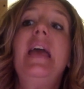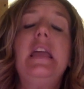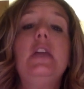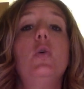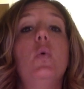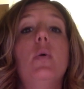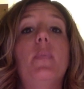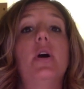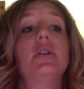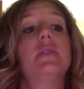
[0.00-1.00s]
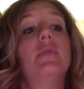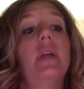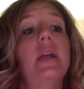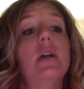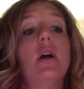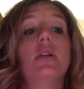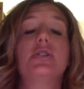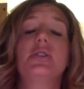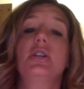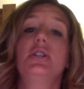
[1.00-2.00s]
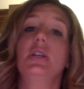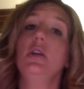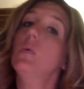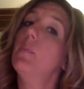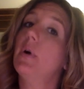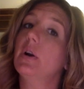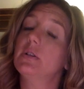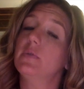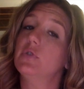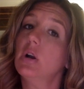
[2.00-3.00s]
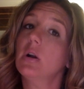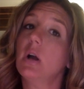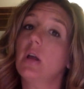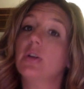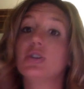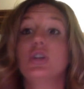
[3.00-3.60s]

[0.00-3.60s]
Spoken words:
equal parts of light colors to equal parts of dark colors,